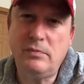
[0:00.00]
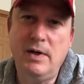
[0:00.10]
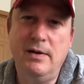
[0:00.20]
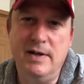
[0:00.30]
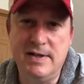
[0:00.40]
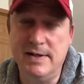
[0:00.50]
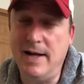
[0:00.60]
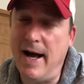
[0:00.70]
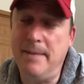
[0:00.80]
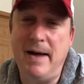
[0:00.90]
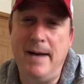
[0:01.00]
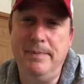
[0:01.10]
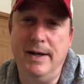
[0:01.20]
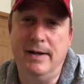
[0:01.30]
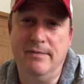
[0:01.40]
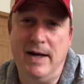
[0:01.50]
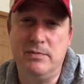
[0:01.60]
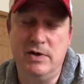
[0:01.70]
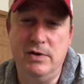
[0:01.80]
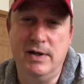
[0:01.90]
this is not a bad pick if
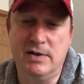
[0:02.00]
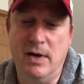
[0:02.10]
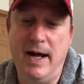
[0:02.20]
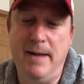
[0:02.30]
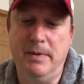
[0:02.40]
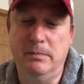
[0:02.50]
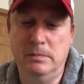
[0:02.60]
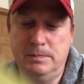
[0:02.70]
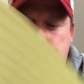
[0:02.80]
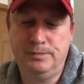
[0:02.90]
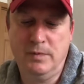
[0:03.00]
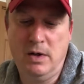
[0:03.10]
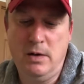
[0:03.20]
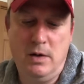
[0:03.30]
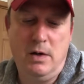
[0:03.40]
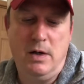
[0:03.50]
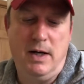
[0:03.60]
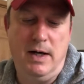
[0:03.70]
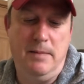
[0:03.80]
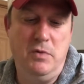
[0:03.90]
that's what you think is going to happen.
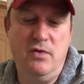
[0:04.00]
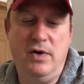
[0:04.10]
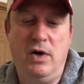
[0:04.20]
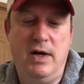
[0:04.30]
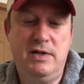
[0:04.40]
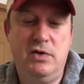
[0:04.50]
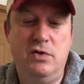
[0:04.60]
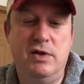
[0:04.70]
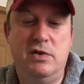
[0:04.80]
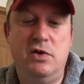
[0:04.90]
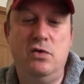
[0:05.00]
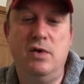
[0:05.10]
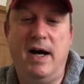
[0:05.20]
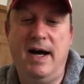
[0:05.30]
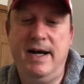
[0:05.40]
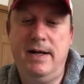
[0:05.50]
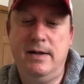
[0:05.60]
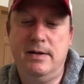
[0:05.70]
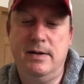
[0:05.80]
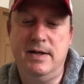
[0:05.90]
Moving on to the
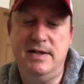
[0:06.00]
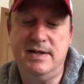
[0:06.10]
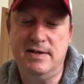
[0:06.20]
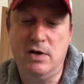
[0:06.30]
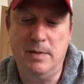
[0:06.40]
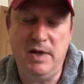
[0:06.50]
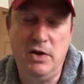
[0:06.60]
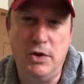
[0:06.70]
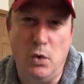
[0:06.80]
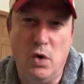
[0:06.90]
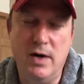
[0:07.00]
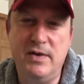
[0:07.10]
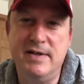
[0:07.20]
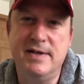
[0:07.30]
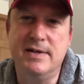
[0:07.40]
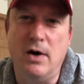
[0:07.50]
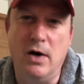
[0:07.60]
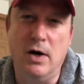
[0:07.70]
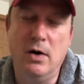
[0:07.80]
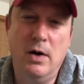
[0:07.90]
2-9. This is going to be Thor. This is
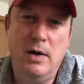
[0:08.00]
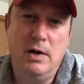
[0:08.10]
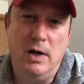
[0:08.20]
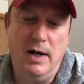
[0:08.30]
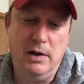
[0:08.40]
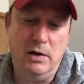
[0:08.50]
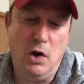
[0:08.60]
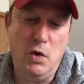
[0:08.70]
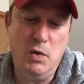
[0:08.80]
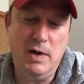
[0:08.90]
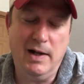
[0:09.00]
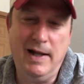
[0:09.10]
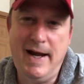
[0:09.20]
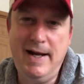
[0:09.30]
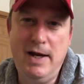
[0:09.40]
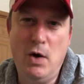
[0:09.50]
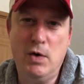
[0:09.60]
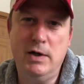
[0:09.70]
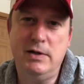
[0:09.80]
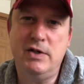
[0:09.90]
our lone lady
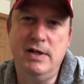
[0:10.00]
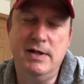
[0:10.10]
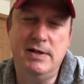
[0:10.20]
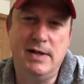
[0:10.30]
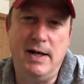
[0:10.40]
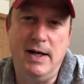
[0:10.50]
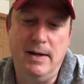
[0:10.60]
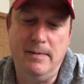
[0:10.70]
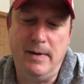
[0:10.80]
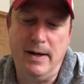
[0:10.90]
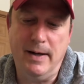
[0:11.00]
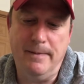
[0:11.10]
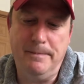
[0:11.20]
owner. She is a